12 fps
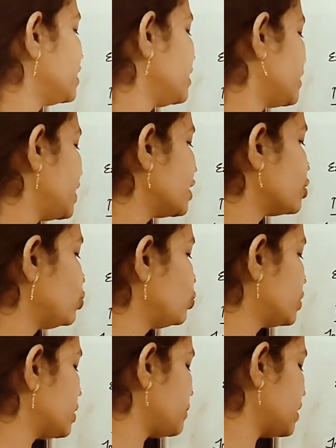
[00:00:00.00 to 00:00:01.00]
seen that
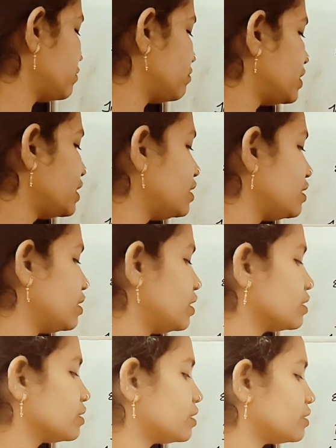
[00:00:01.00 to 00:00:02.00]
glutamine will
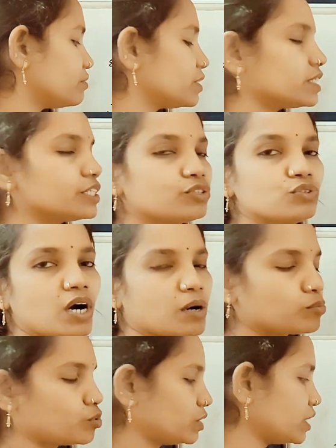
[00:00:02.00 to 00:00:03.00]
convert into
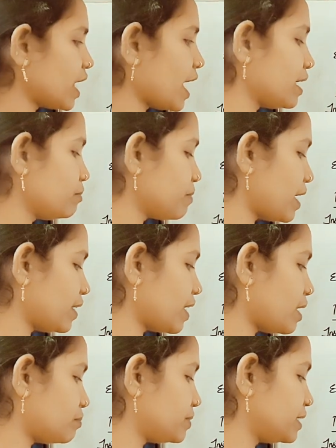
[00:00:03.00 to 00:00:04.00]
ammonia and
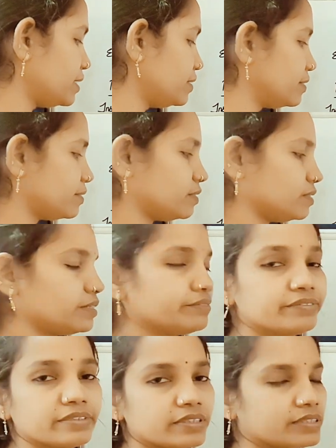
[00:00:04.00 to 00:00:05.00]
bicarbonate. This is the
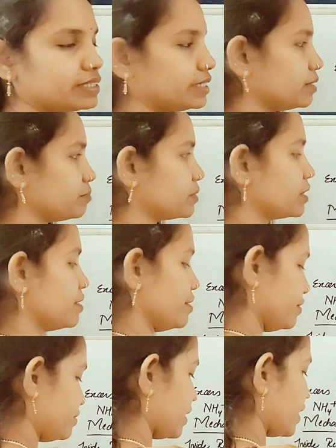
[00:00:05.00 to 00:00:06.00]
first step.
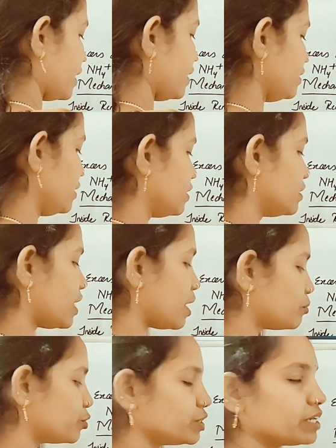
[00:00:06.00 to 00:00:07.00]
Second, the
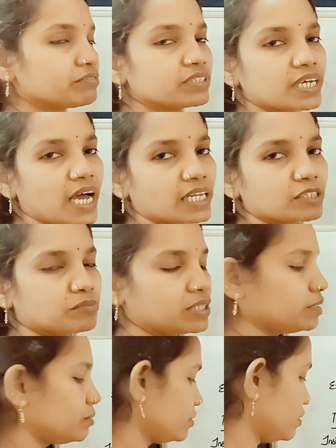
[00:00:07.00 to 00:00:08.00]
ammonia which has
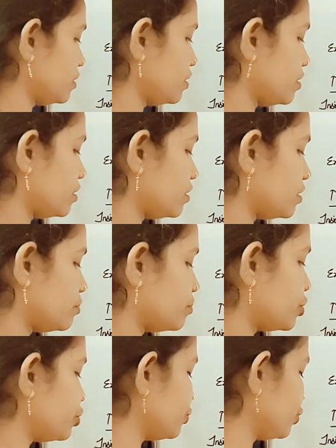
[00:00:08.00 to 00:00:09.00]
been
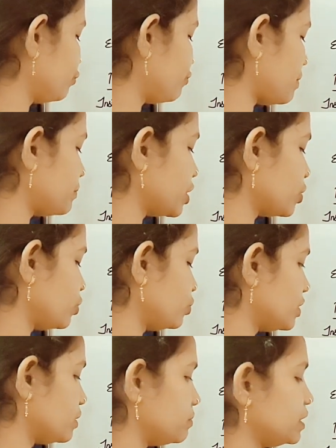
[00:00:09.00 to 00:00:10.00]
produced from the
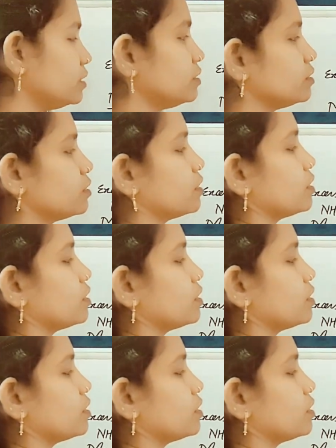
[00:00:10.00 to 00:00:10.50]
glutamine.